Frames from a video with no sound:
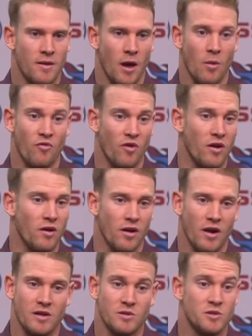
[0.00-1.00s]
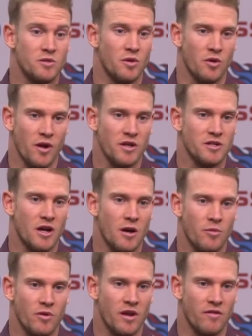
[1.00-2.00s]
up front, our guys were just doing a great
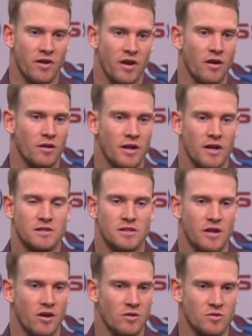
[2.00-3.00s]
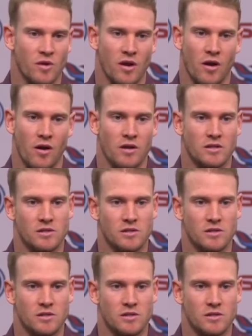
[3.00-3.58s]
job giving Derrick lanes, and Derrick was running hard.